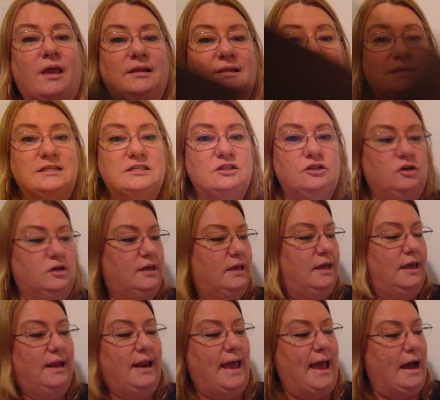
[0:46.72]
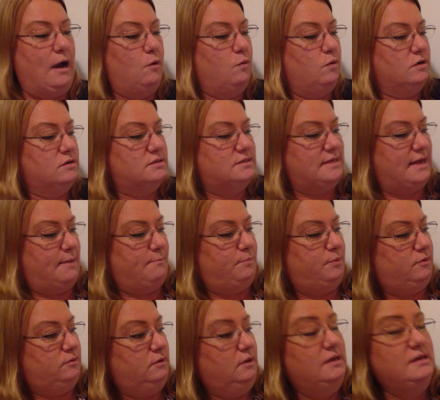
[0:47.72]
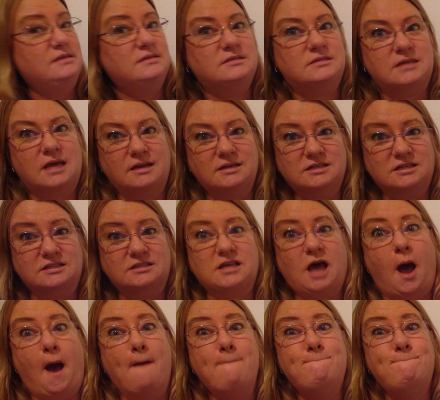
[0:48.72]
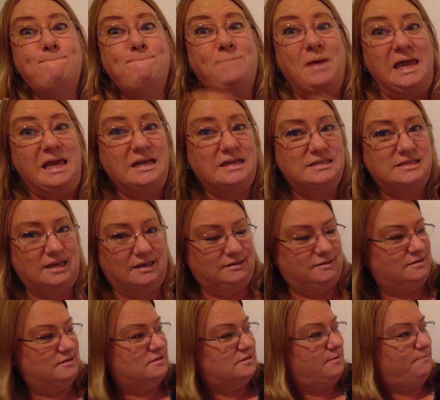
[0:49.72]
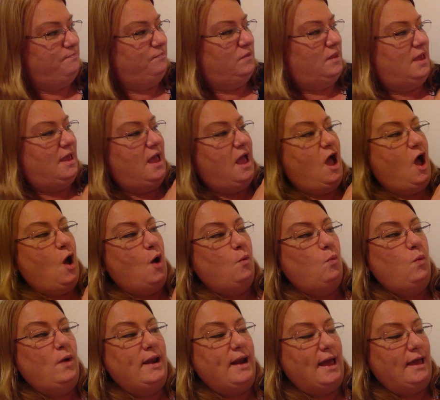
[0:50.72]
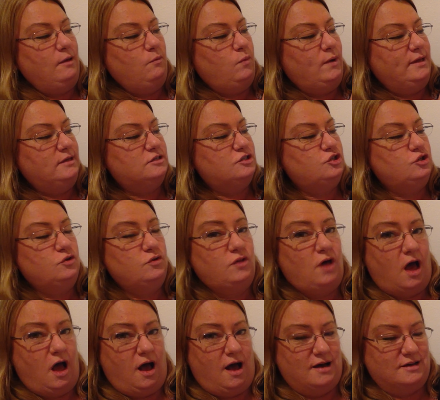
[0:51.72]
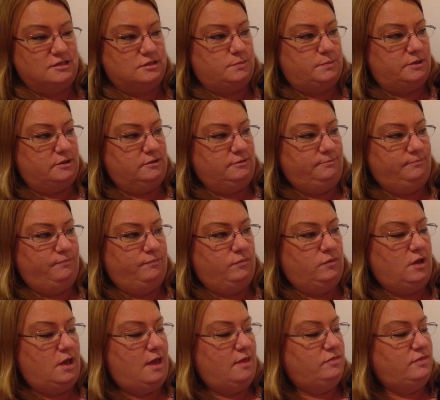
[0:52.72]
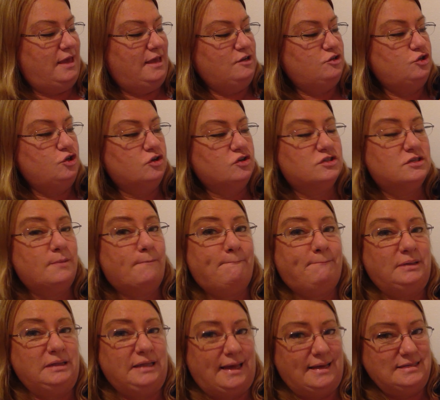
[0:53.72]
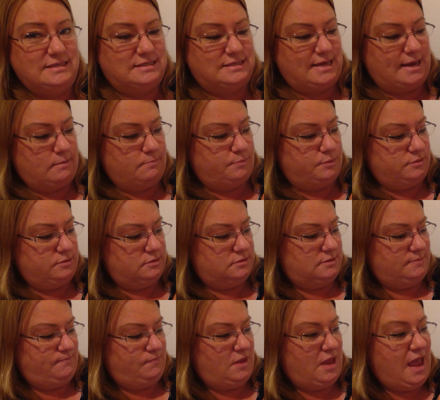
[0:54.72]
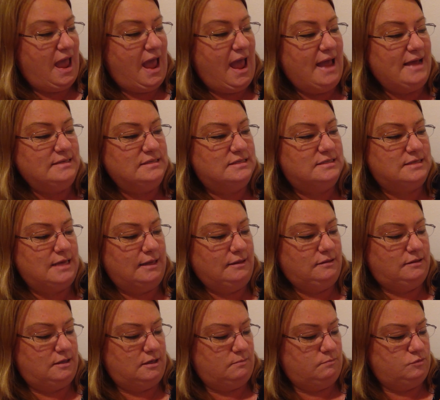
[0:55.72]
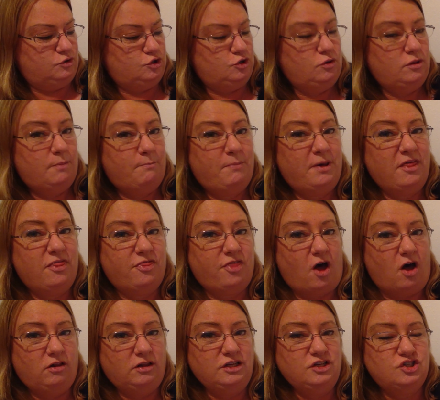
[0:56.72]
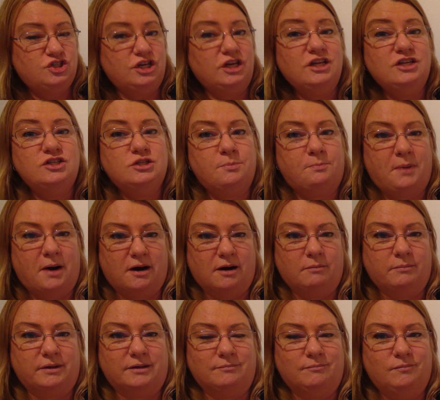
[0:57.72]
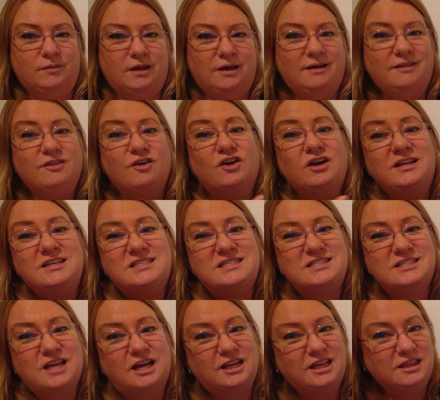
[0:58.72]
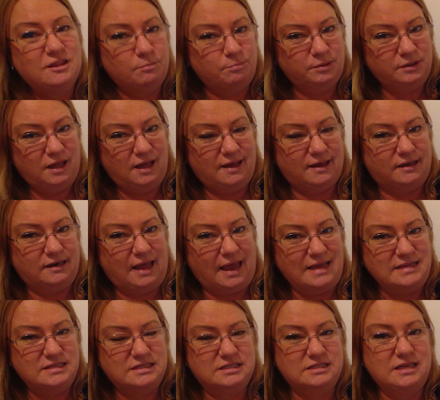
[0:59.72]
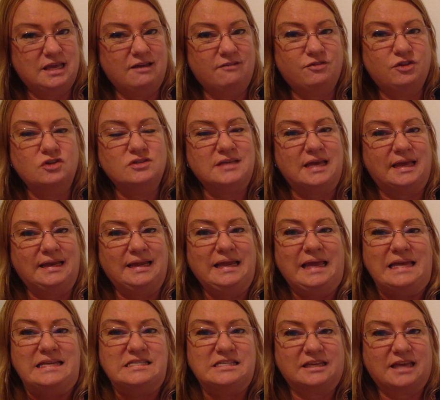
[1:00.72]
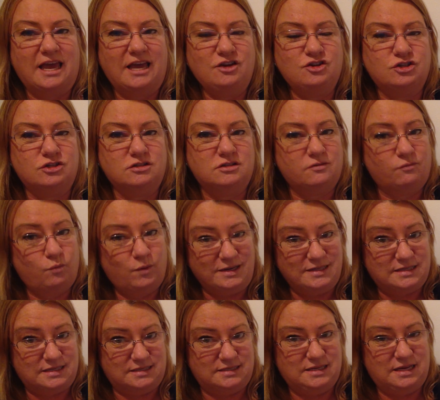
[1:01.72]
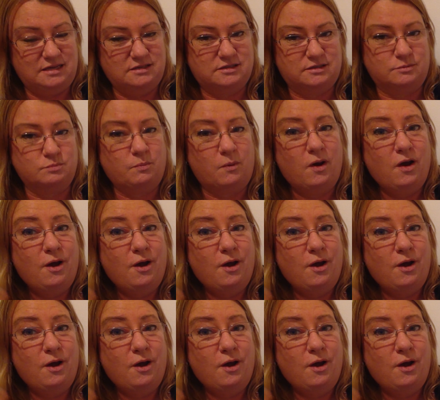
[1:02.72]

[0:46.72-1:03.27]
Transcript: Let's look at our sample sentence, big sentence. When I went to the hospital, they took some blood samples and sent them to the pathology department. They're going to study the blood and see if there's any indications of what disease is